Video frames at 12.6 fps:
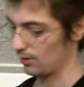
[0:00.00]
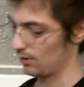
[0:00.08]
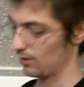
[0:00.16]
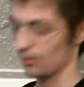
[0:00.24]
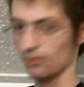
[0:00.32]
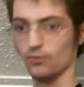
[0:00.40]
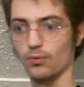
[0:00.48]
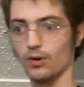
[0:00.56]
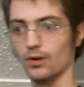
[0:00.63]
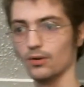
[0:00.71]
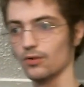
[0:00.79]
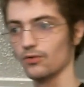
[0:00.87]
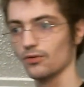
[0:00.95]
this is what it
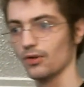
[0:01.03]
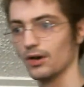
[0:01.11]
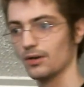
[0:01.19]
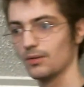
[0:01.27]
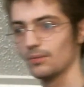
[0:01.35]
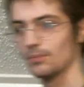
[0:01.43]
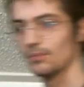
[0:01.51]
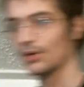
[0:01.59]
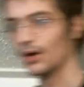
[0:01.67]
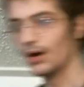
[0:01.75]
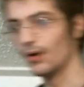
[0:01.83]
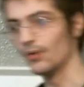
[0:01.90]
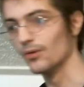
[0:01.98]
looks like. I
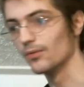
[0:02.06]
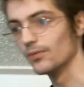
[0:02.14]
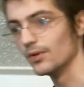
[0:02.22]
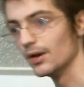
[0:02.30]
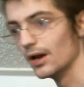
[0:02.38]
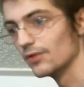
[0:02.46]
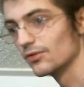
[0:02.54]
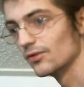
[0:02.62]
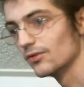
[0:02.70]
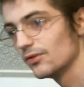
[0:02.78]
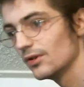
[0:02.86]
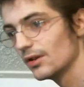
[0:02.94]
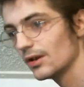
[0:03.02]
don't know if you guys can
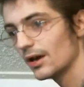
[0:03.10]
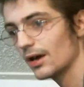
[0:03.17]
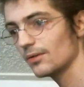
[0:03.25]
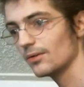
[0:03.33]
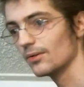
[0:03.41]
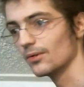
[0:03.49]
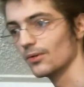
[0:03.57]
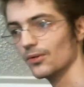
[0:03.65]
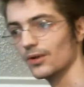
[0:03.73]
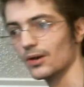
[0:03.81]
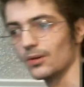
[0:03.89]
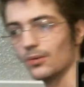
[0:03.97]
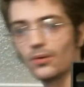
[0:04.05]
see that. Get
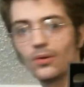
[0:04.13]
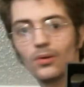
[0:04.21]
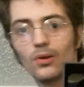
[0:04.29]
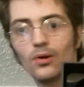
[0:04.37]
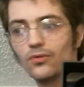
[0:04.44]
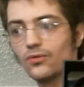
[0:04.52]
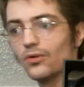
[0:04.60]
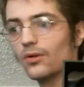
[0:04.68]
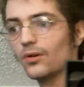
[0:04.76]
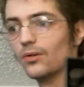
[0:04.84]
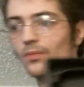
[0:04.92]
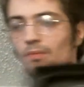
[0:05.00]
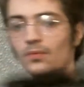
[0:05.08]
a little closer.
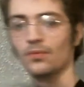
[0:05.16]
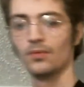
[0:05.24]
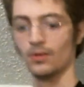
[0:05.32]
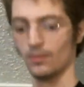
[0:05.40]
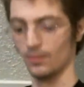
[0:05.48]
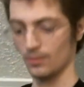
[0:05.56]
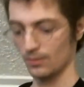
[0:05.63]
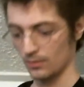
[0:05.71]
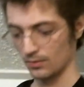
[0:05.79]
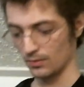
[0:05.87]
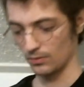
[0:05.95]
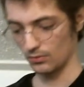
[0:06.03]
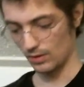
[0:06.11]

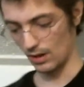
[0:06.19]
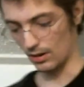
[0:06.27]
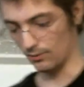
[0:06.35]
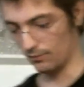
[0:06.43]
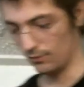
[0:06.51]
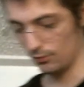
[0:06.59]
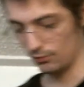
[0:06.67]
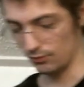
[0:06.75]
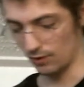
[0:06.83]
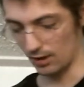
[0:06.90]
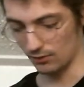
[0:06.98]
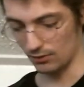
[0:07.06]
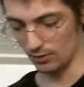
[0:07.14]
Got a few
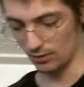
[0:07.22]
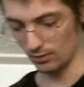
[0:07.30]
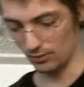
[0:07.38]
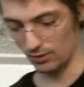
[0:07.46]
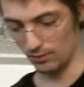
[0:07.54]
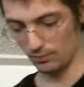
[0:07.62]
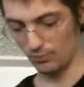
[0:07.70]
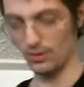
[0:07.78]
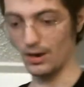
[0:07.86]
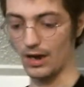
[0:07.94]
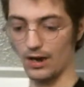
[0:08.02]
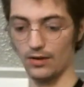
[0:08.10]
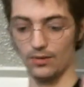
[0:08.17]
sides of your tips. You
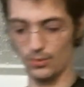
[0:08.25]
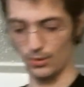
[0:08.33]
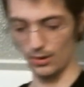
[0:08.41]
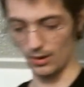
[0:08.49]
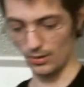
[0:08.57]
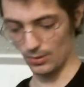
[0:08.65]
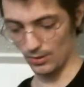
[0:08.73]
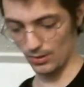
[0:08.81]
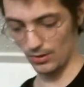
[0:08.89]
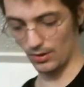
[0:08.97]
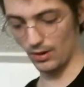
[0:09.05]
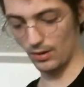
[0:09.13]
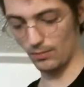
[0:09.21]
got your charging
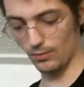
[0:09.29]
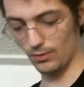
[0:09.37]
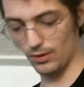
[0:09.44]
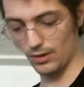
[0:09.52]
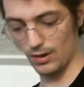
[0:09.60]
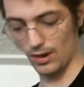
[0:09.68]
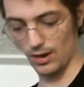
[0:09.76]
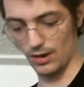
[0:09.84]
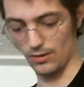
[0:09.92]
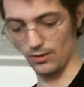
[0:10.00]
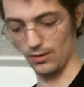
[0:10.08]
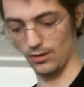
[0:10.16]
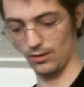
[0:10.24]
cable. You got
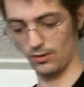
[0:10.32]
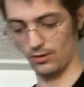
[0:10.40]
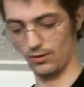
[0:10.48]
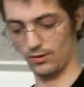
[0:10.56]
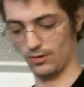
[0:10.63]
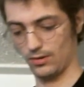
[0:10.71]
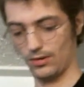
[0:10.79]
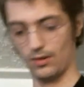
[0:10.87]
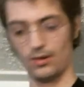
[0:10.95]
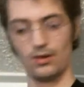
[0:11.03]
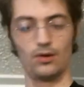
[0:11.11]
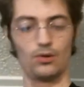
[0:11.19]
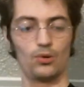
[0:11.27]
your
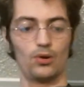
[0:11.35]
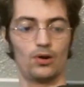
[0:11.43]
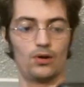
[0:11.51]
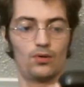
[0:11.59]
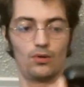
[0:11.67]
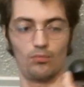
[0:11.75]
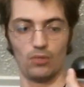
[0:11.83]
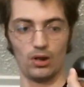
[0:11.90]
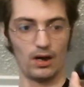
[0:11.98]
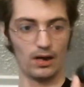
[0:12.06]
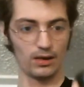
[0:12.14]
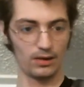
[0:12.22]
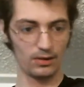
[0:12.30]
charging
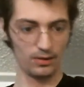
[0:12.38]
block,